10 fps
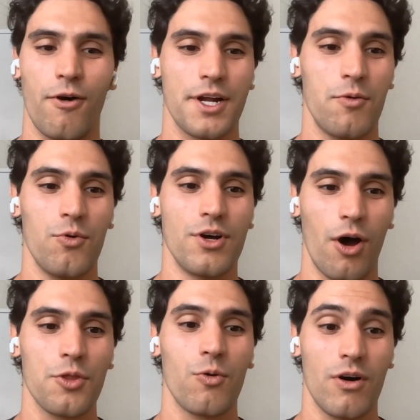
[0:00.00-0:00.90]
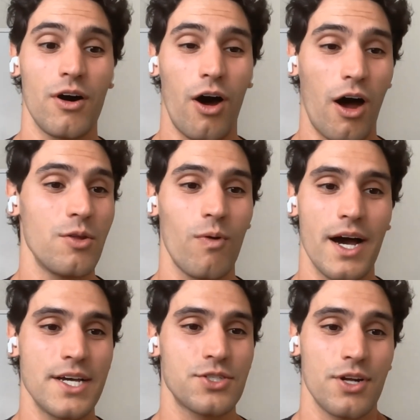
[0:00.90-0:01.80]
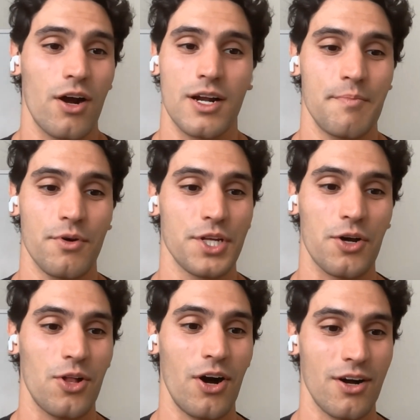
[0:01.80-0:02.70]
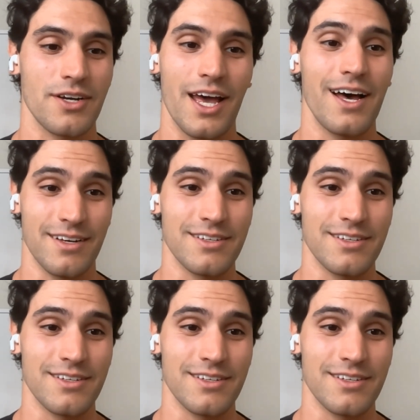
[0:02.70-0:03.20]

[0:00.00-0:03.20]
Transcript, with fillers: thought I would. Although shop, otherwise shop. you're not gonna be on the clock. Yeah,